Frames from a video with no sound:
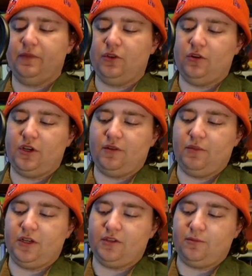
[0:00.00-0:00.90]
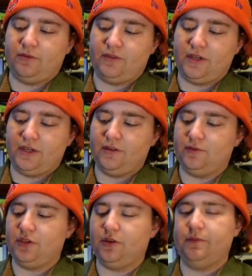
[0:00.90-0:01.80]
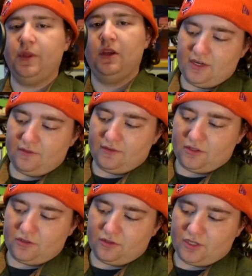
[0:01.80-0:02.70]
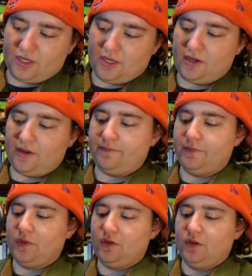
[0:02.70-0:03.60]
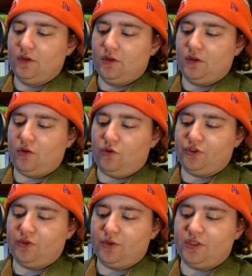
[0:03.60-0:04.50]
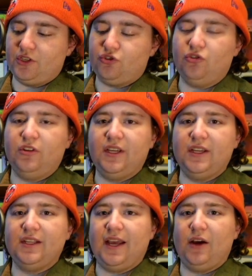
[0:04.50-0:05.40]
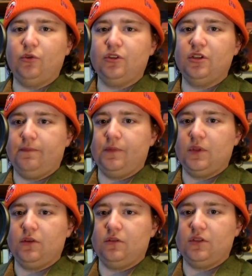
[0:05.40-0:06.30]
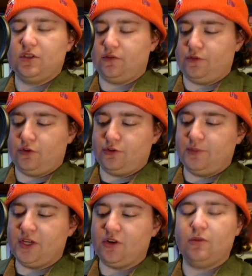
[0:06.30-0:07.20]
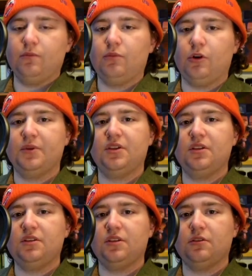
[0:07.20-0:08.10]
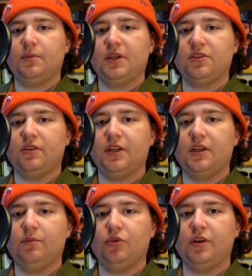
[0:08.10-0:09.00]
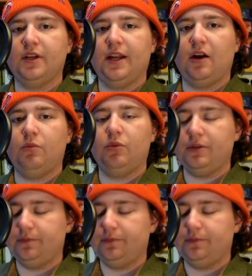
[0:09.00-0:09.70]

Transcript: They're not impossible to find. So there's and also a digital in and out. This is for speaker purposes. This is basically an input and an output.